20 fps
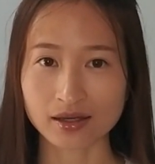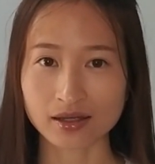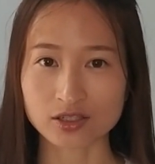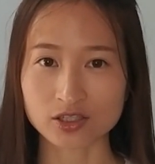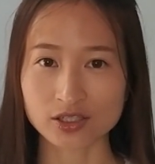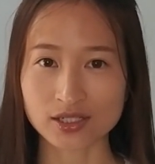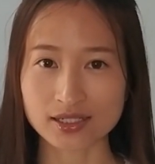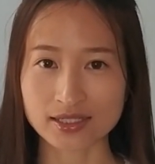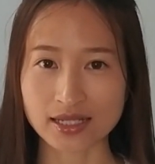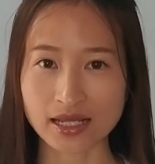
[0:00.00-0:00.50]

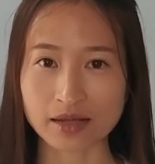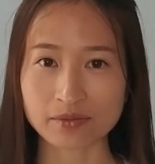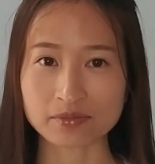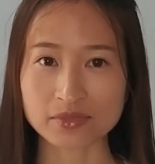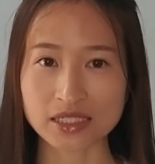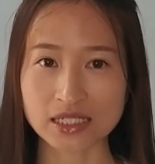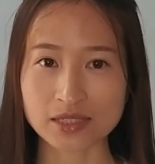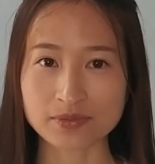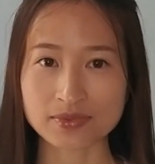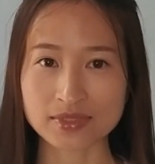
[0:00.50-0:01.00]
into the same
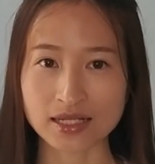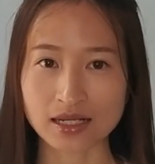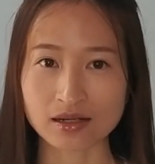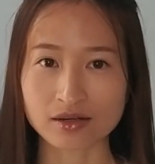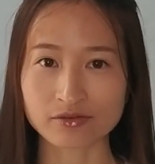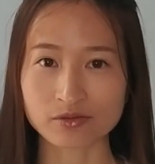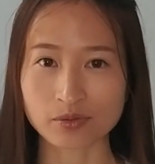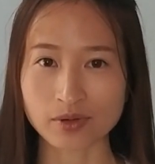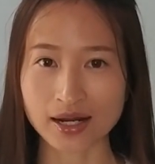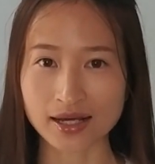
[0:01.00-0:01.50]
deep state
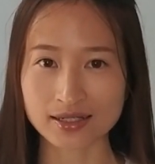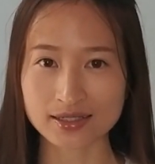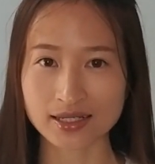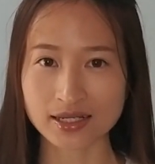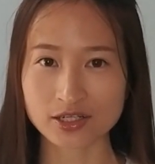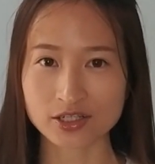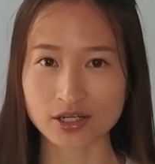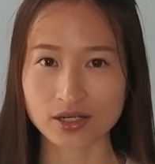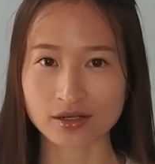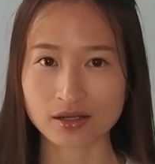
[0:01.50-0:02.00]
of
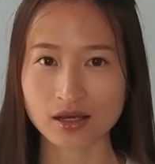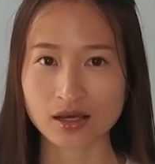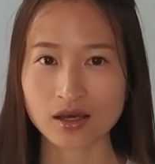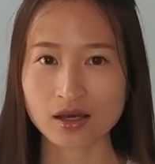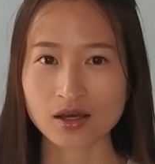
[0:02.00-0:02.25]
relaxation.